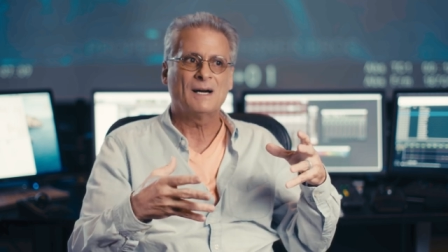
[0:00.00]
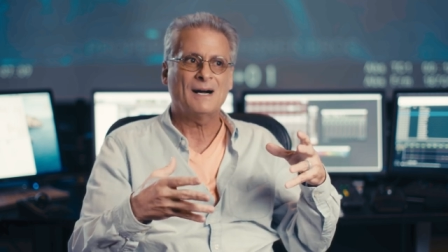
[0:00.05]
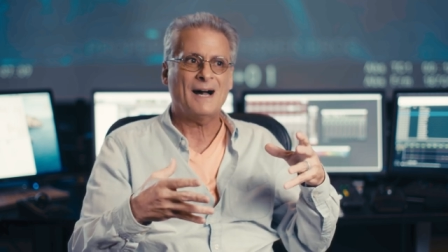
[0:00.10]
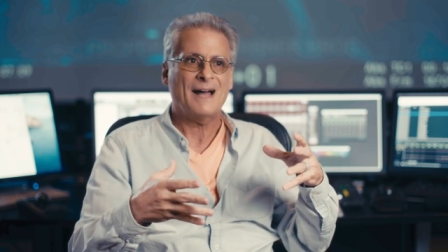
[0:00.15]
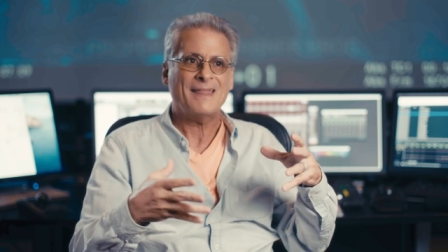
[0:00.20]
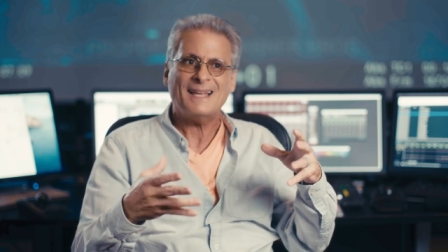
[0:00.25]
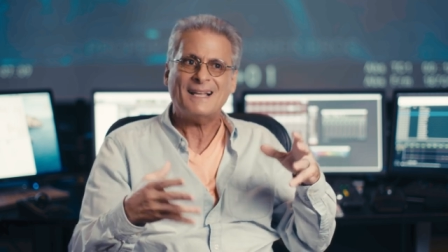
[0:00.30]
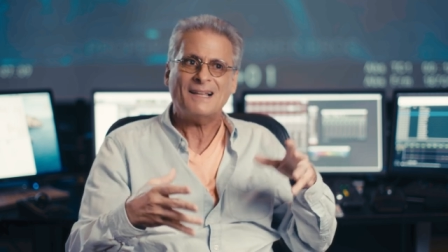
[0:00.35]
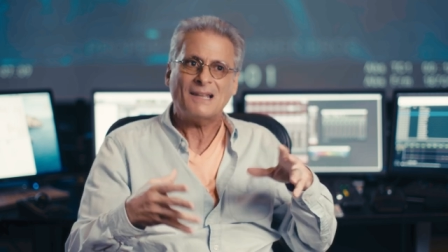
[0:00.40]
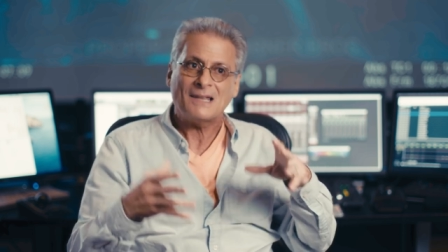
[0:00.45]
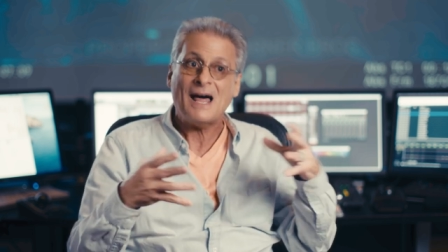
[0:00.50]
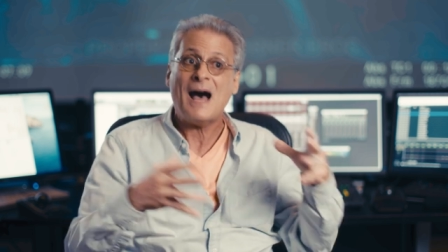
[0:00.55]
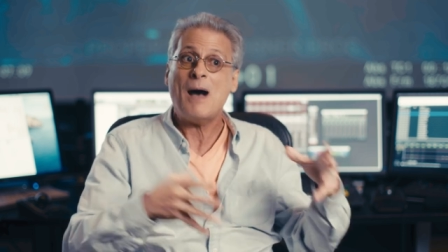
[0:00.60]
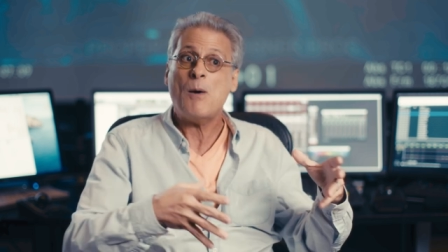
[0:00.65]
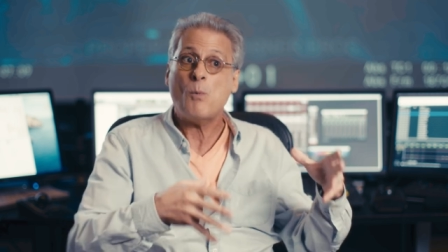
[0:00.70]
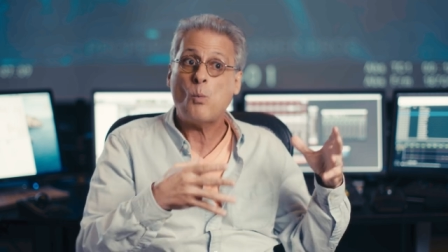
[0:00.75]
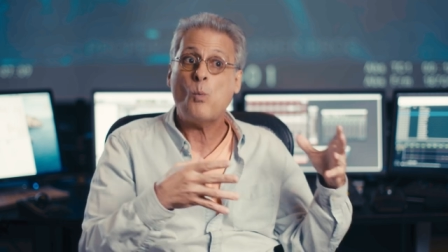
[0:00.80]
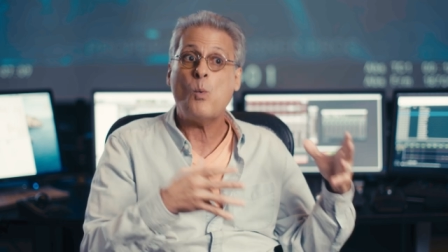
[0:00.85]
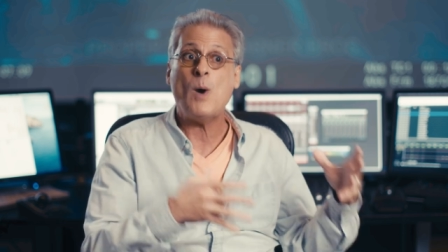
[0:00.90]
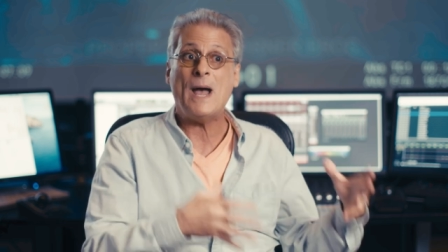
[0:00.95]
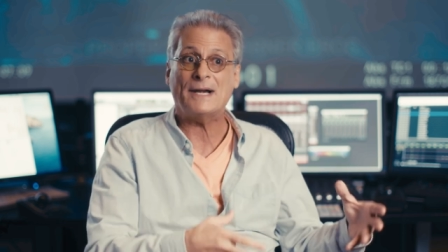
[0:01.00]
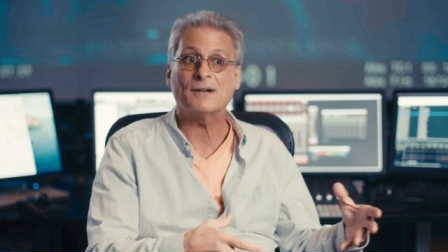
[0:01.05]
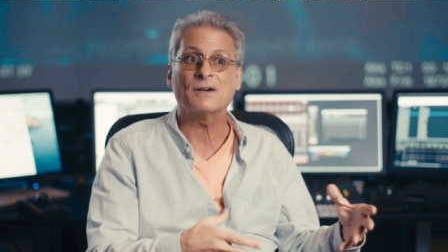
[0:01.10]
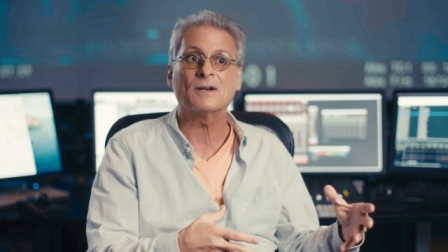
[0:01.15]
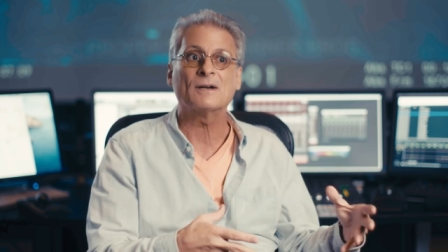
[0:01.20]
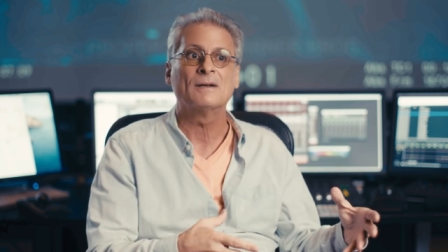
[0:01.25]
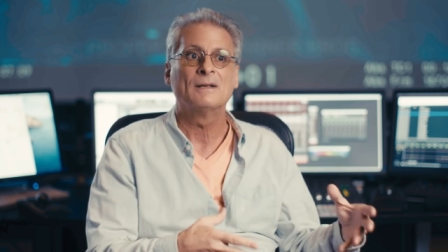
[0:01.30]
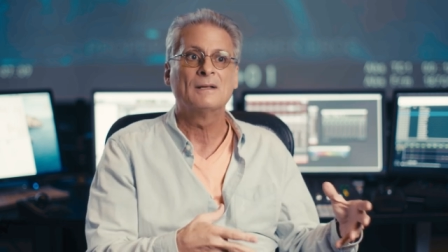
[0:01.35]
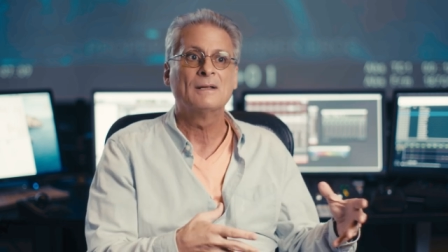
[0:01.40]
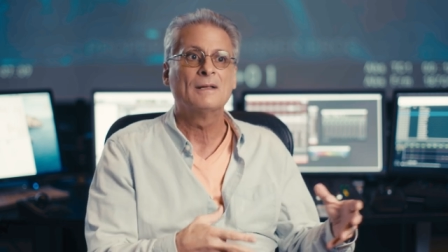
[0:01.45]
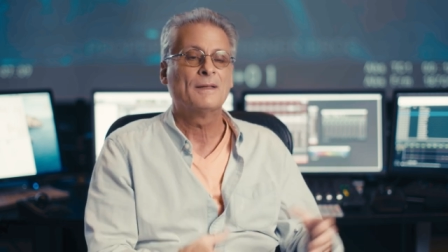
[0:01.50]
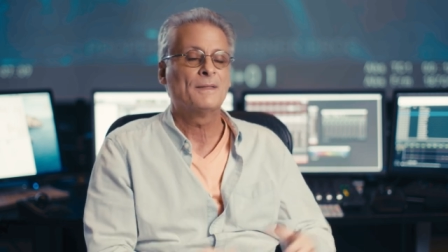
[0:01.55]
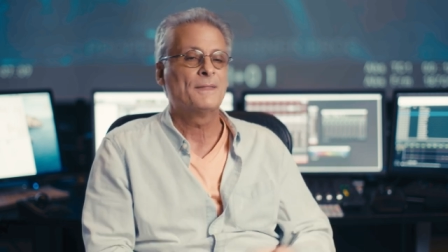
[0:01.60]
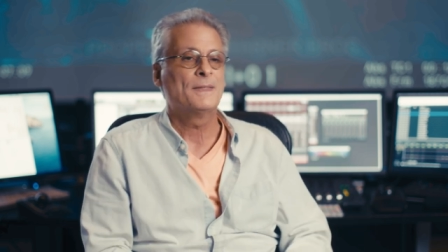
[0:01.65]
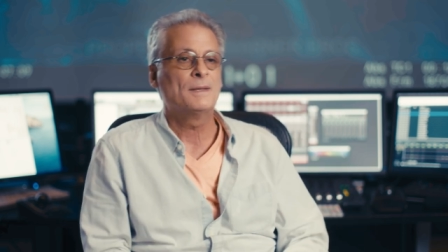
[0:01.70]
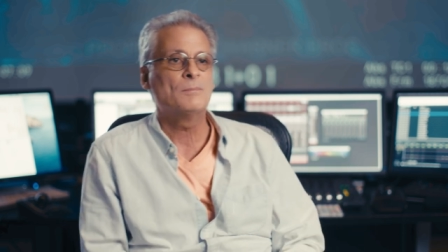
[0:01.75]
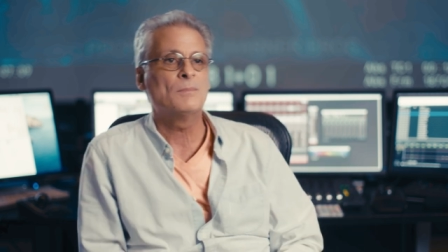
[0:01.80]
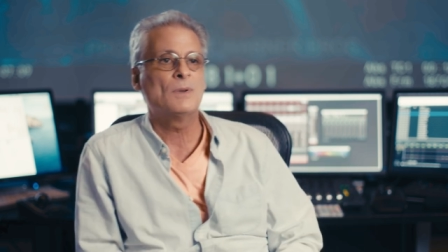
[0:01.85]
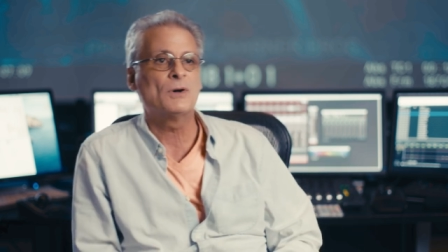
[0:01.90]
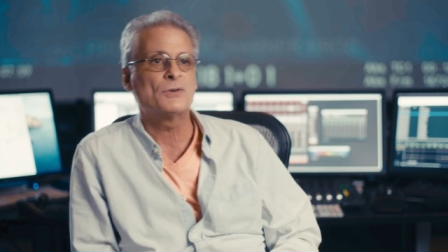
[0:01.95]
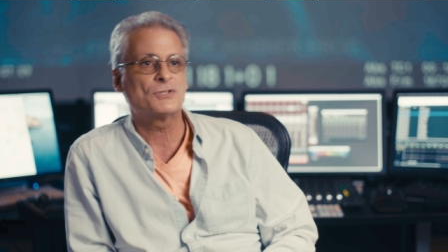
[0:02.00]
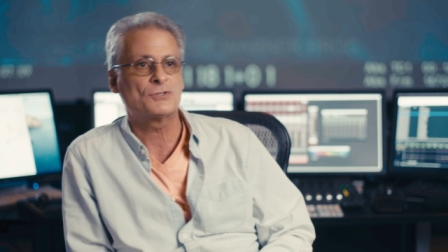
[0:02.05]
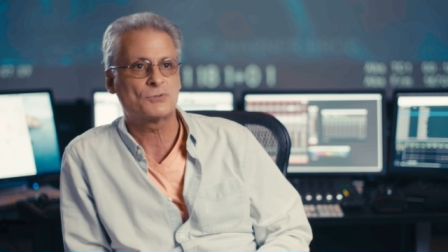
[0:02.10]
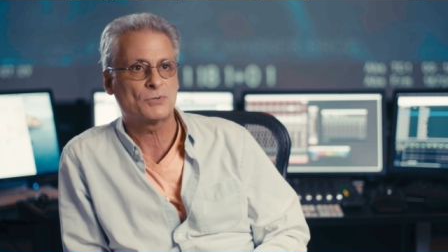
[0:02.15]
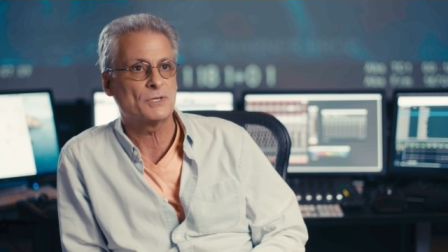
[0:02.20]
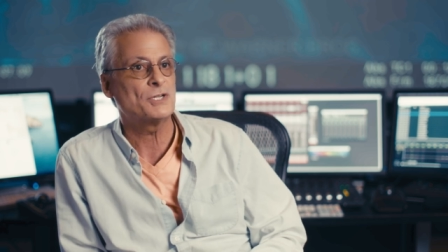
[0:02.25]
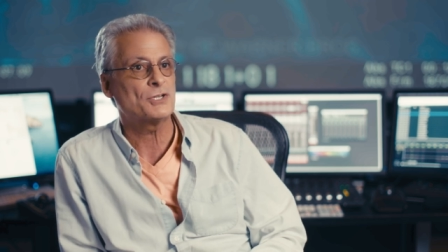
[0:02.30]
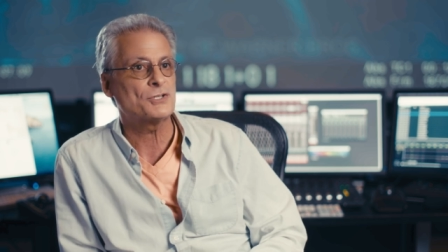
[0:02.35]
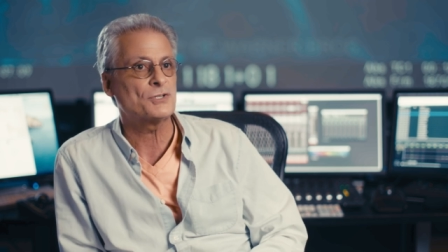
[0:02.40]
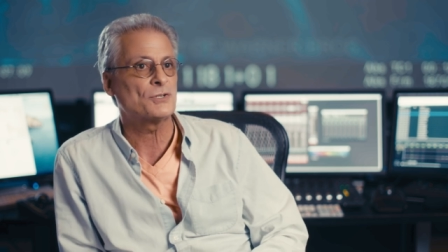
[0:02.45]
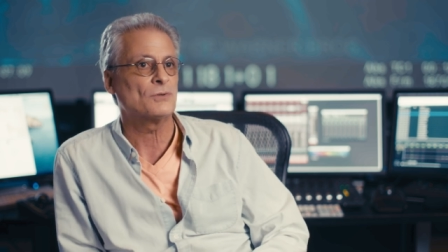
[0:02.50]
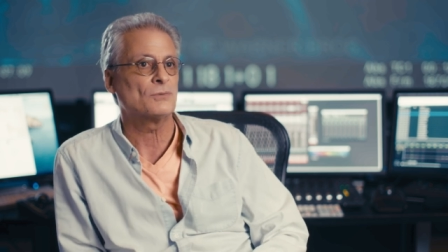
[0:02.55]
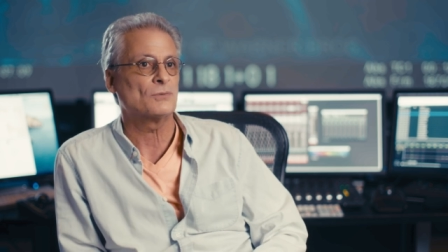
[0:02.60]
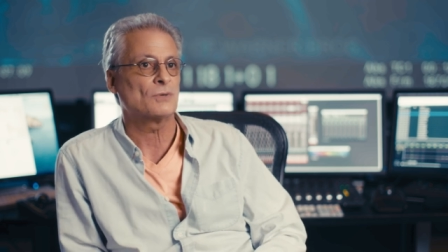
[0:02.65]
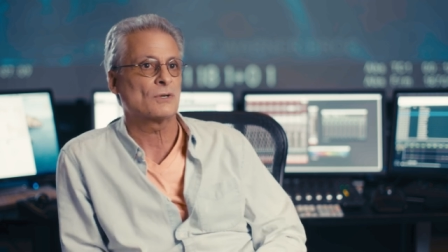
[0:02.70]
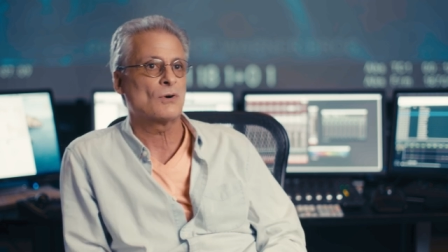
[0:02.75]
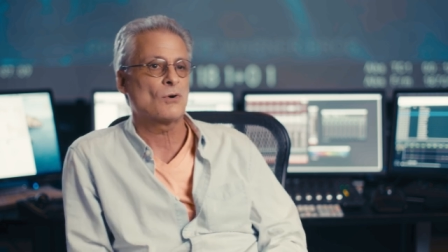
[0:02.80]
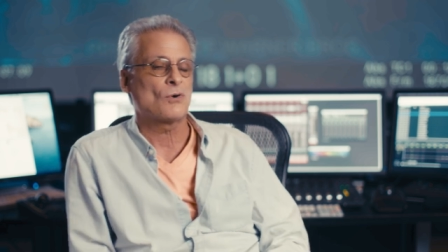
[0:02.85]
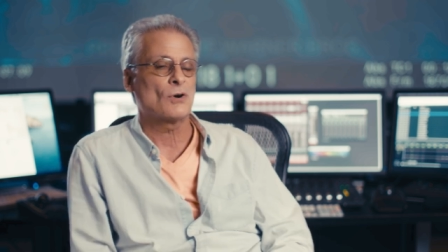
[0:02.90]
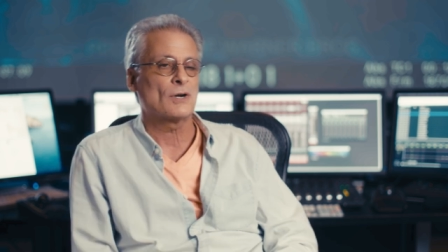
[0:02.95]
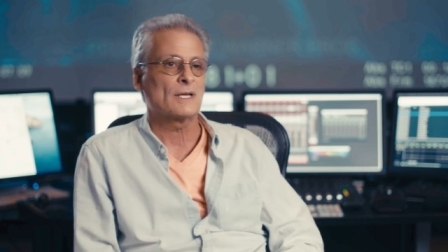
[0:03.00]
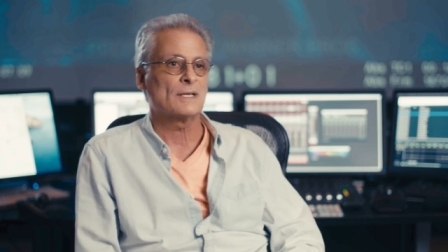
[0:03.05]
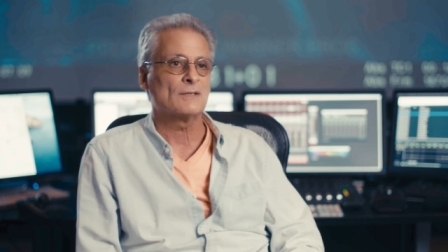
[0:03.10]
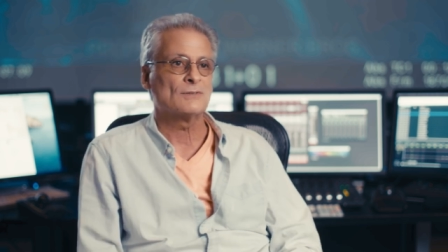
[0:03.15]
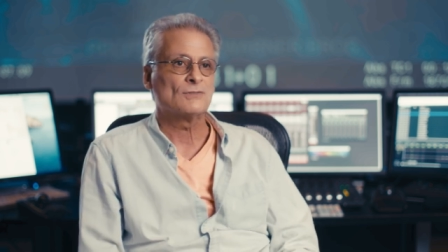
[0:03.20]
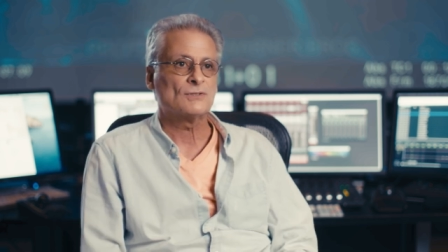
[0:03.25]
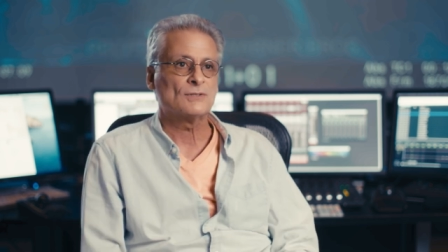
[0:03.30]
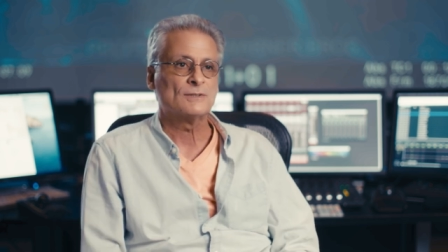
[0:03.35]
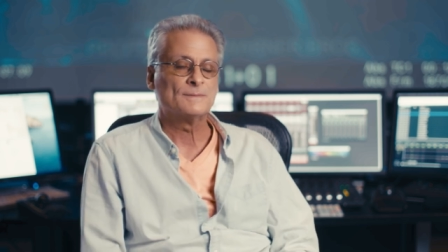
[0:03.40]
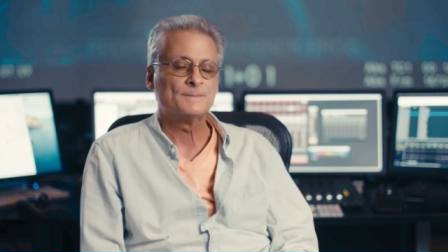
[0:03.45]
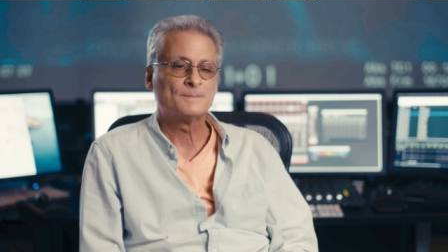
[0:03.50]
I think, a lot wetter than most traditional recordings.